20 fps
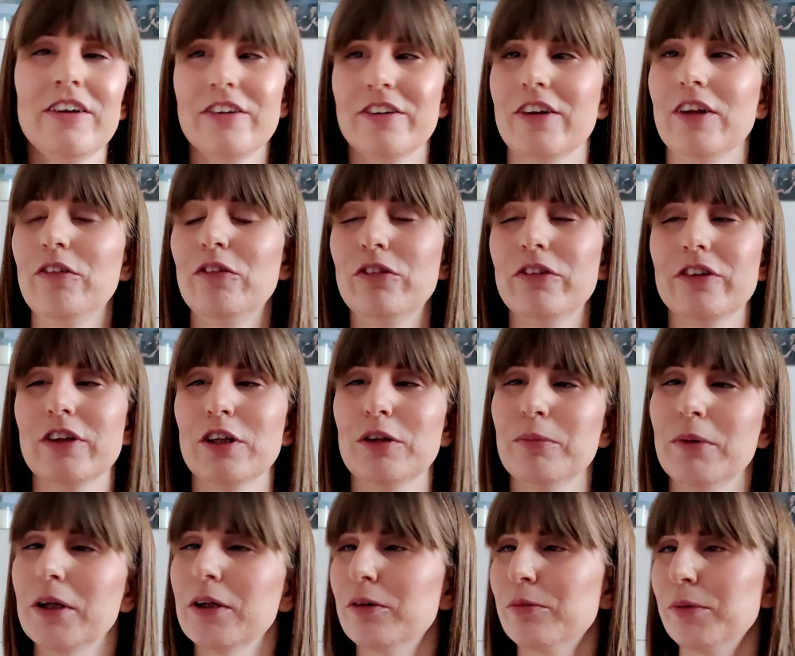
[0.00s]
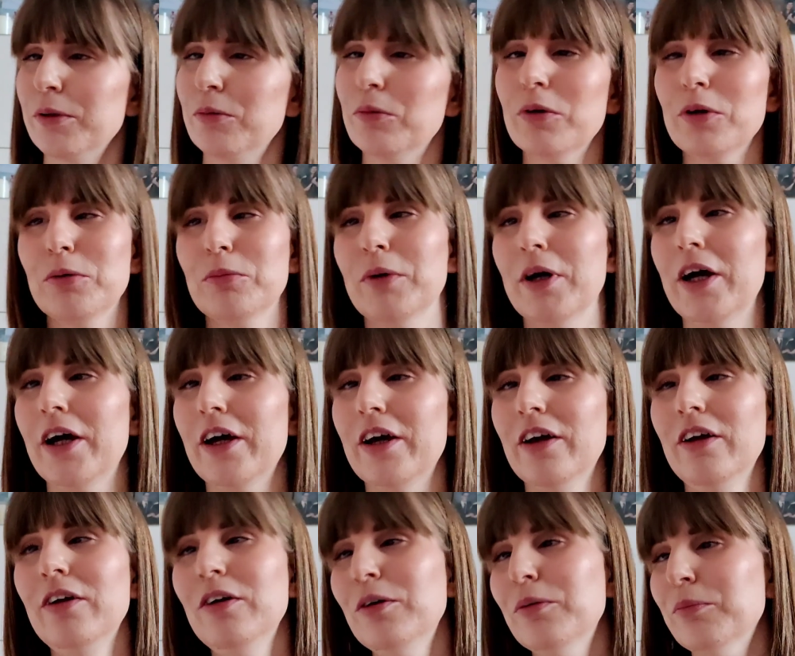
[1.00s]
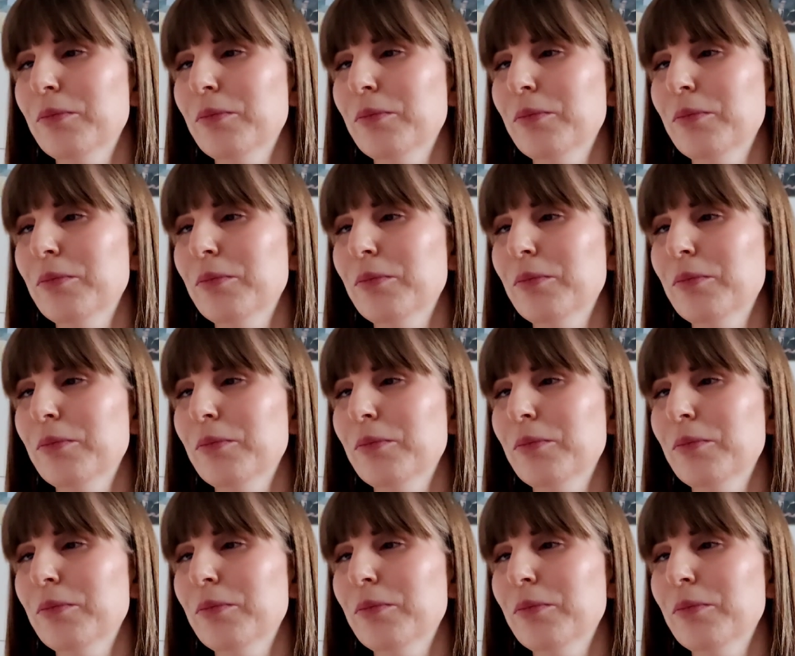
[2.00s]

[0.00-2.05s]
stuff that's going to make me want to wear